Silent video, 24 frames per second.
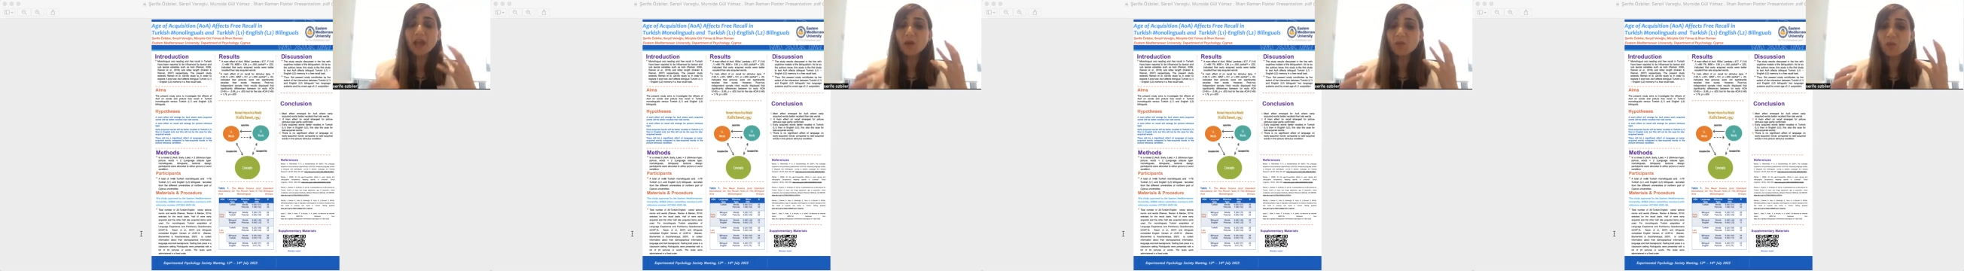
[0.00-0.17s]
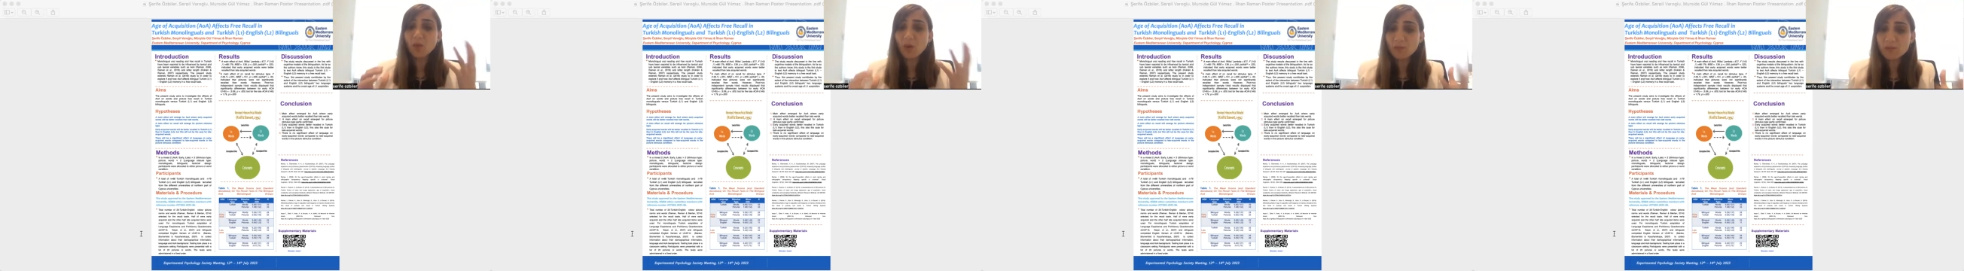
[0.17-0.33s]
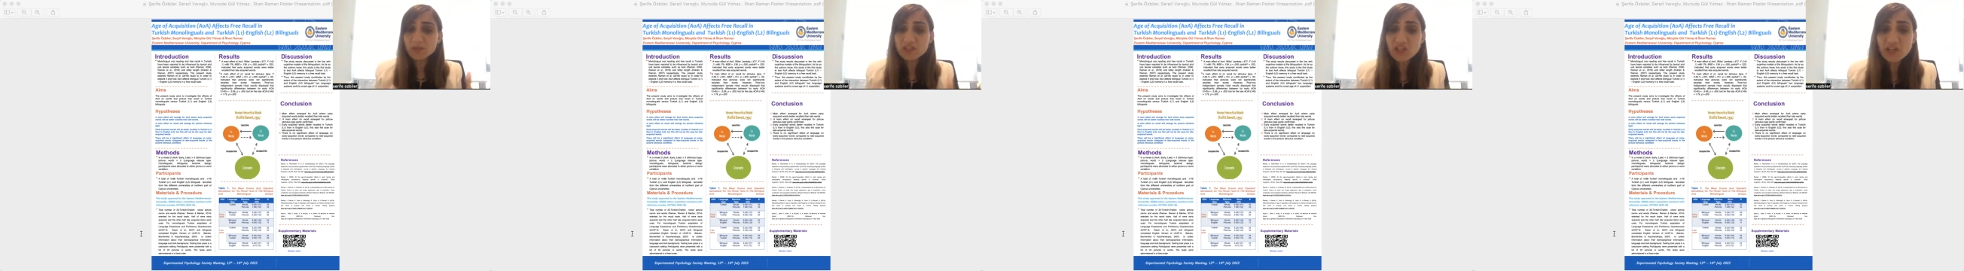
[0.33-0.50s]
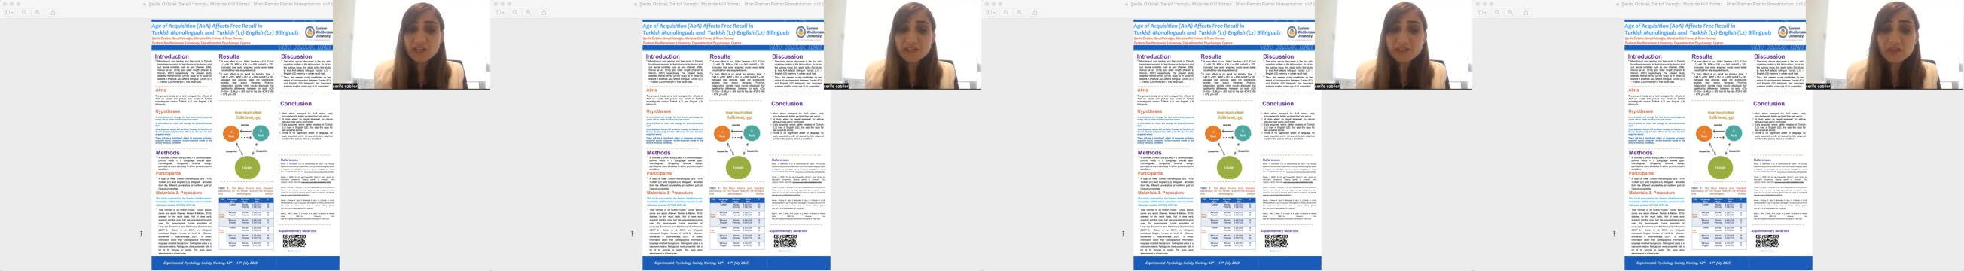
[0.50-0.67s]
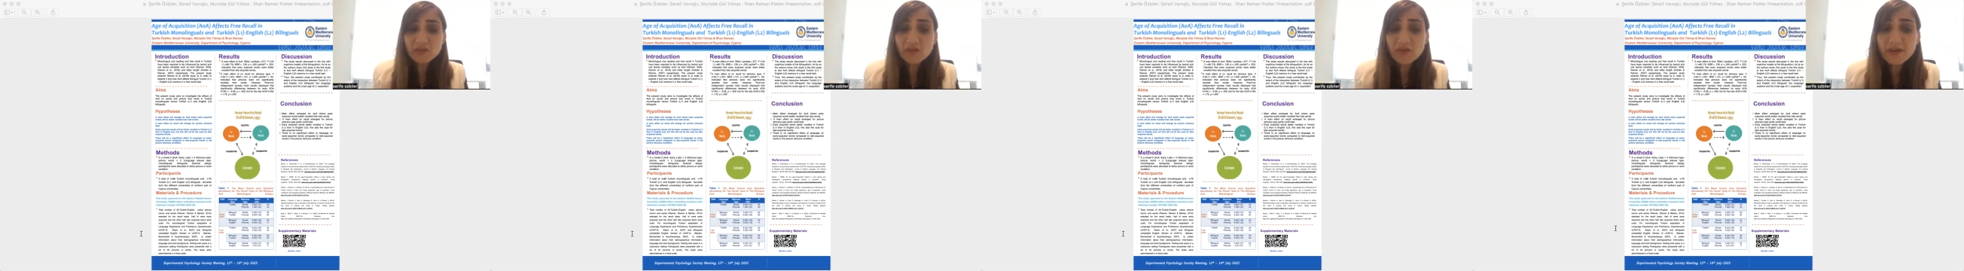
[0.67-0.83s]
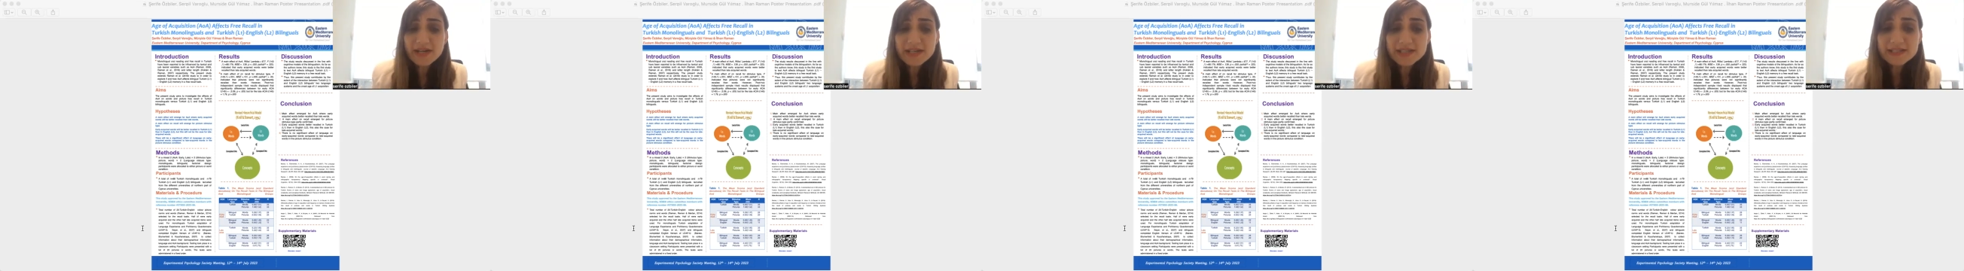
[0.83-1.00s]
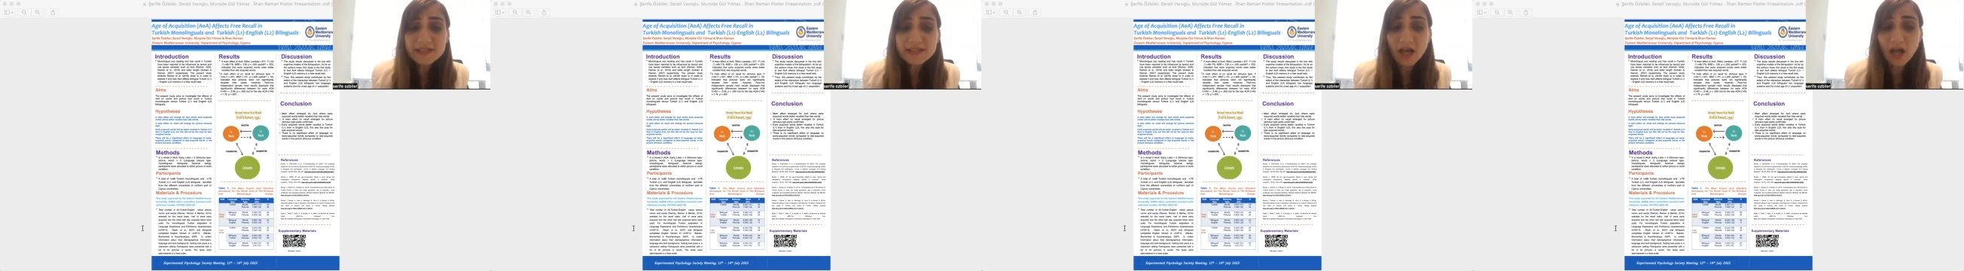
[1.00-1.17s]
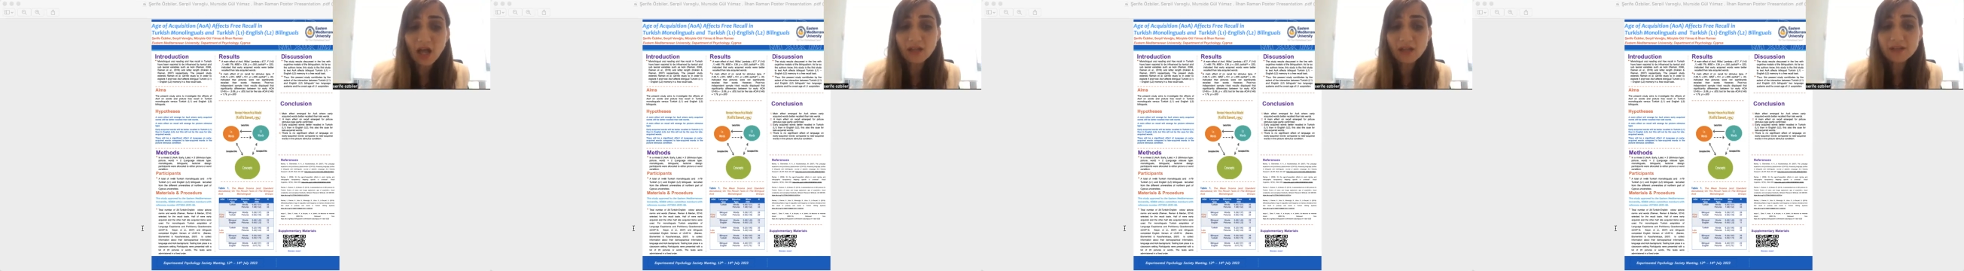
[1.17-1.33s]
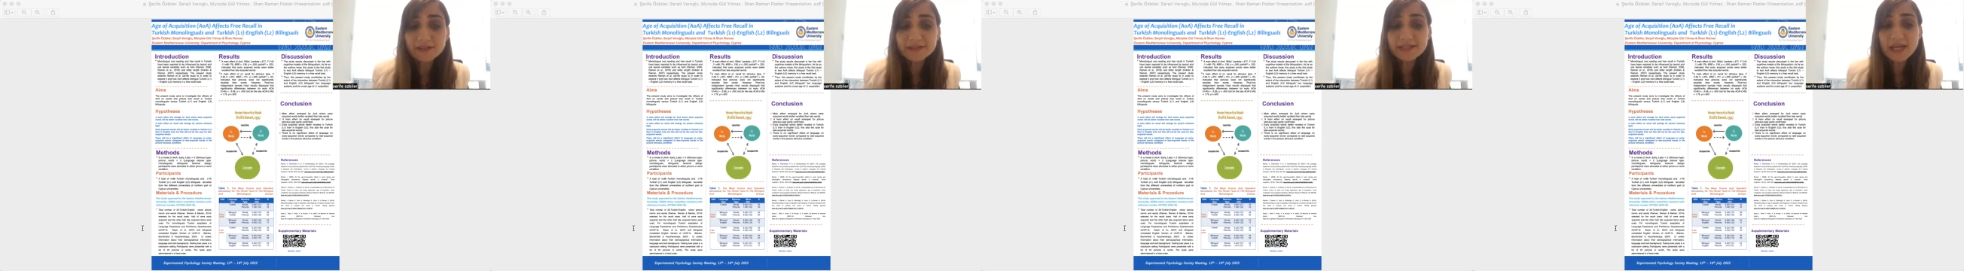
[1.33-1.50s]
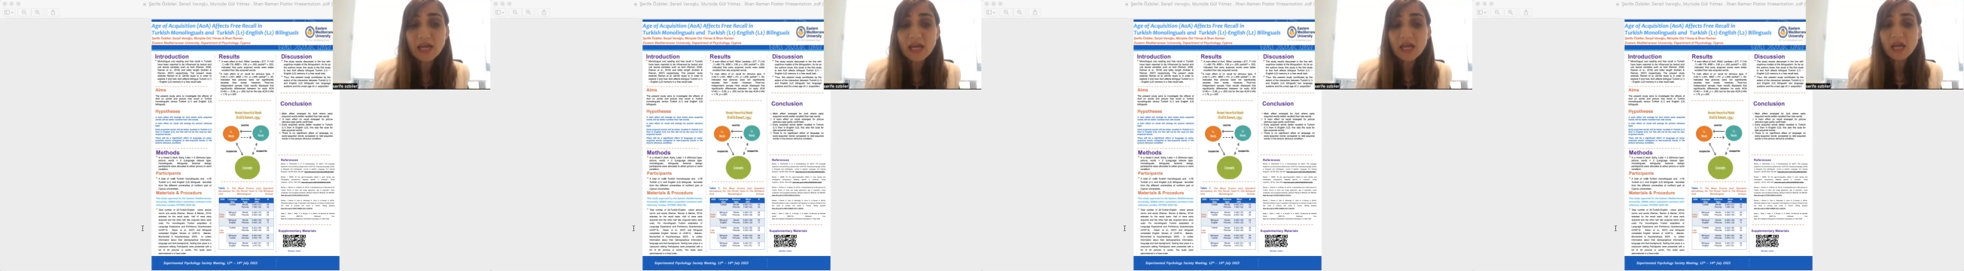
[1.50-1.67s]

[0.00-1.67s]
When we check the results,